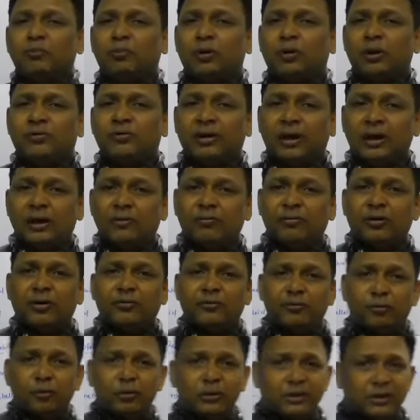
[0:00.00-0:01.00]
value for
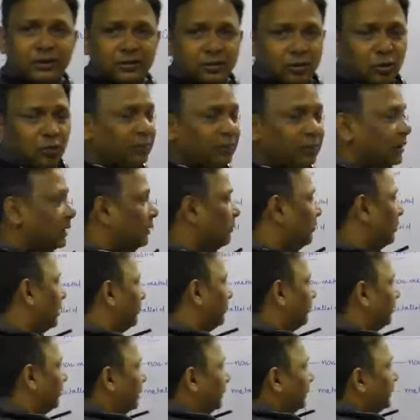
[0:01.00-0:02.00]
14 group
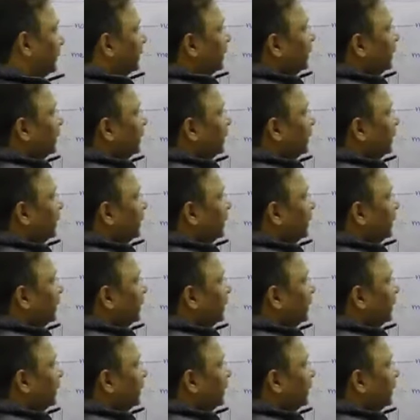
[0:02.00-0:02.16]
element will be